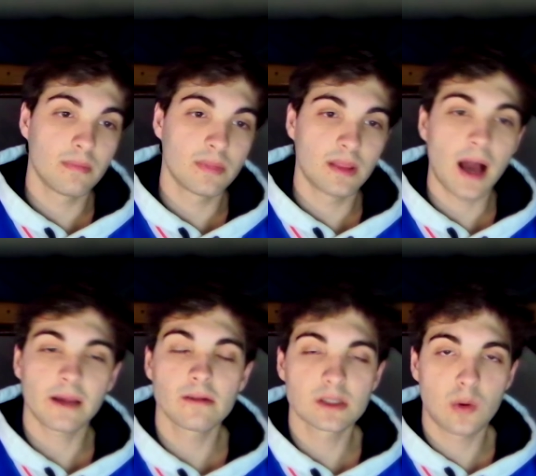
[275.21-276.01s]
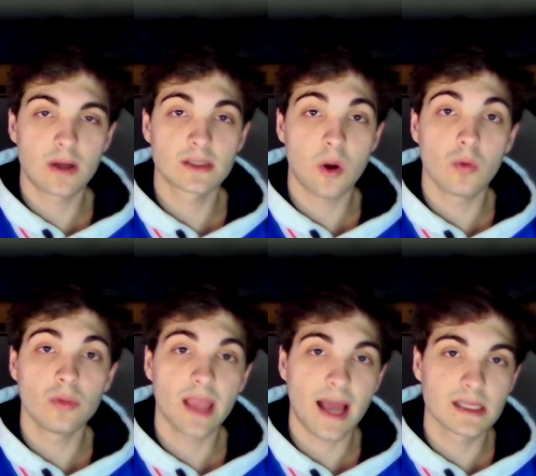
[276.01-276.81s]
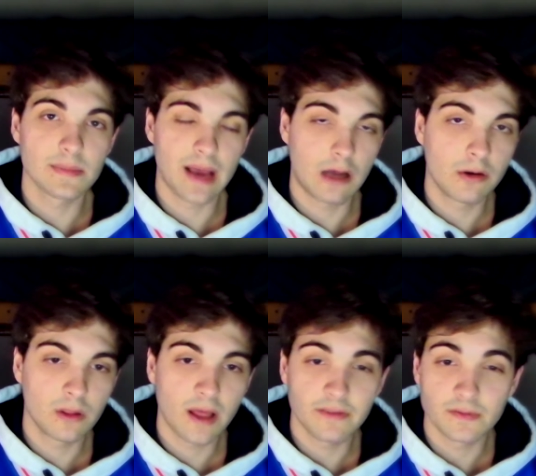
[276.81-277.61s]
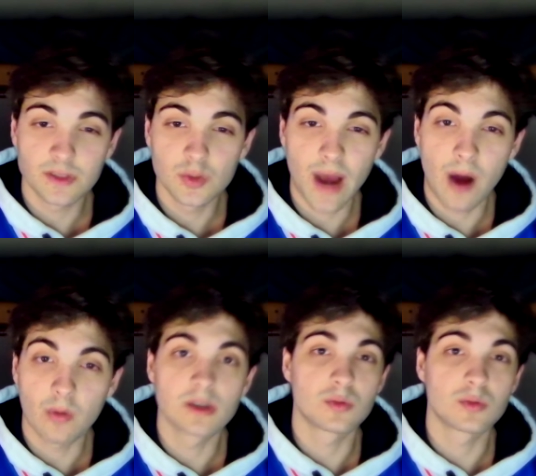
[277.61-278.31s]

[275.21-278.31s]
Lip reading: The Oculus Quest only has a battery life of 2 hours